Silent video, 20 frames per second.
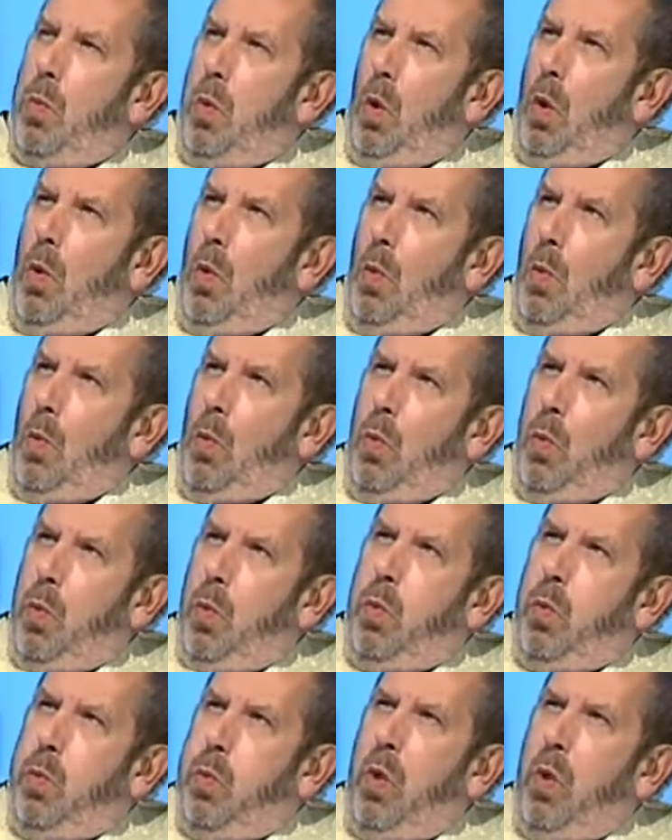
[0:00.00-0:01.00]
What,
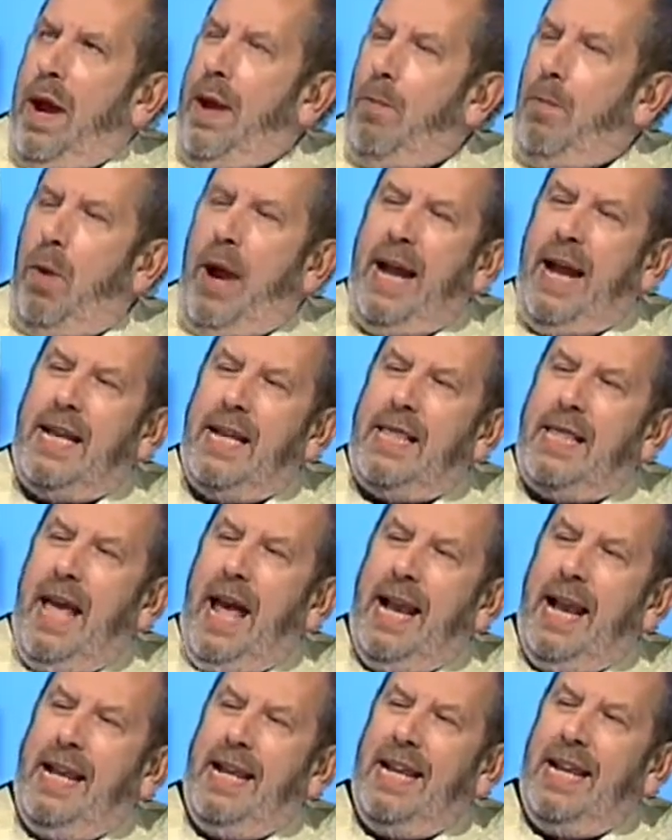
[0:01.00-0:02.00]
where, where did
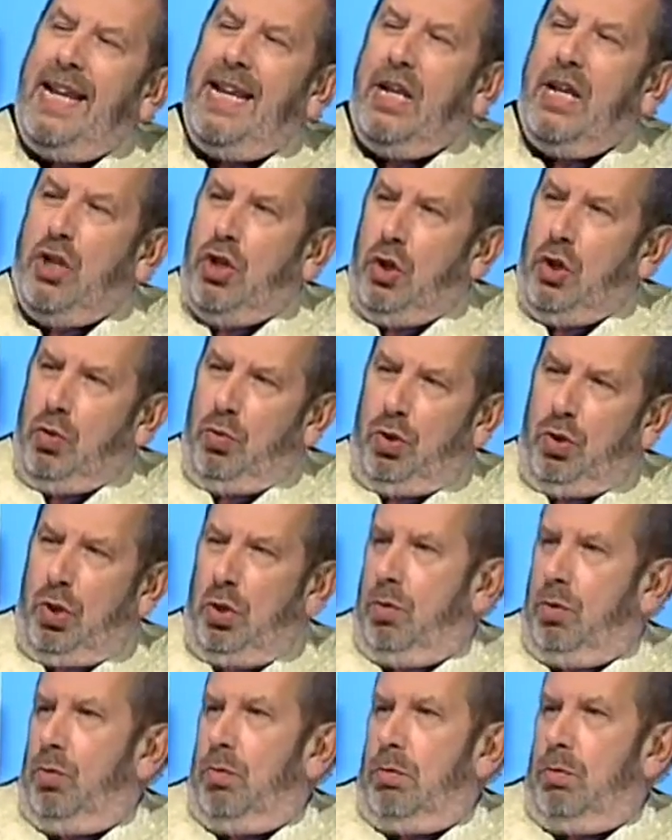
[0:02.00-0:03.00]
that lead you
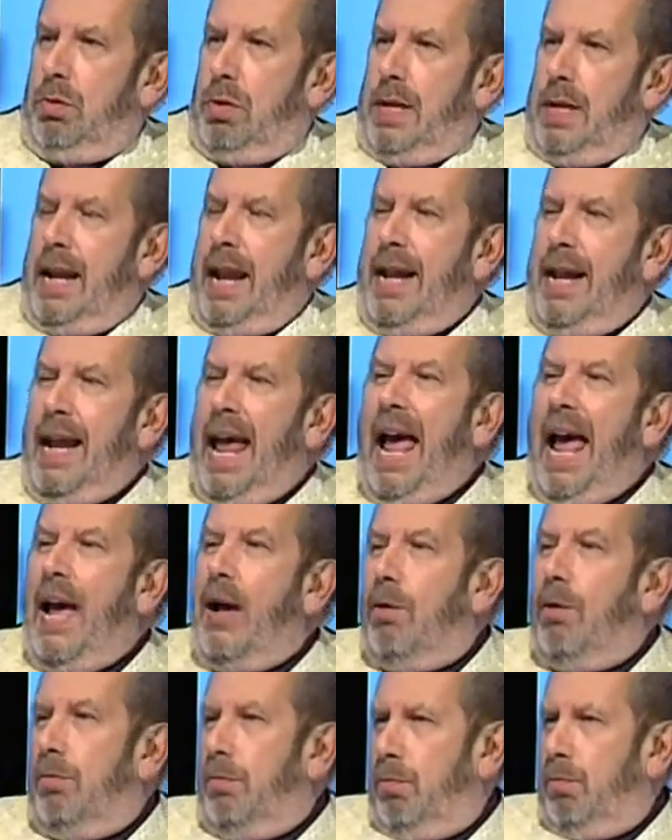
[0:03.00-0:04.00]
to, and, and
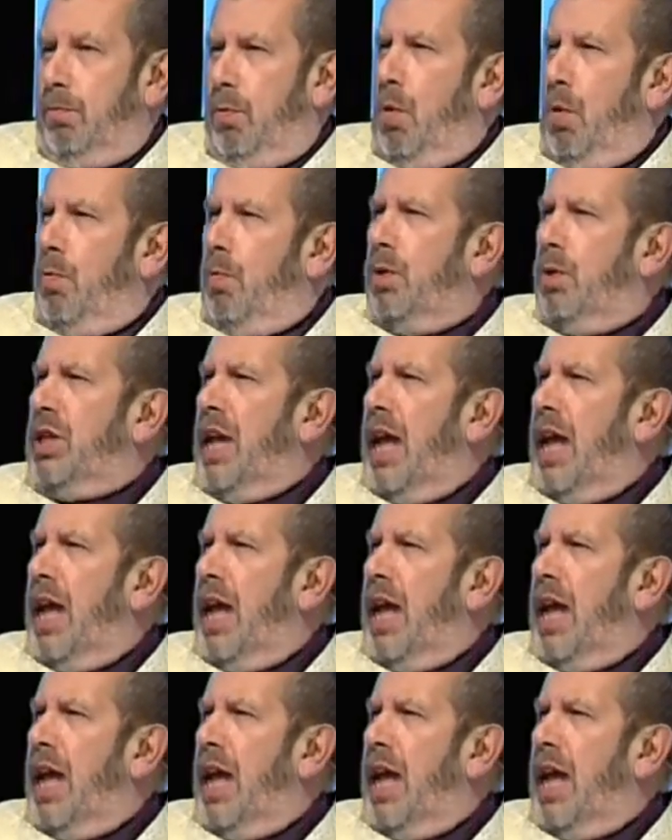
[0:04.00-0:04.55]
how, what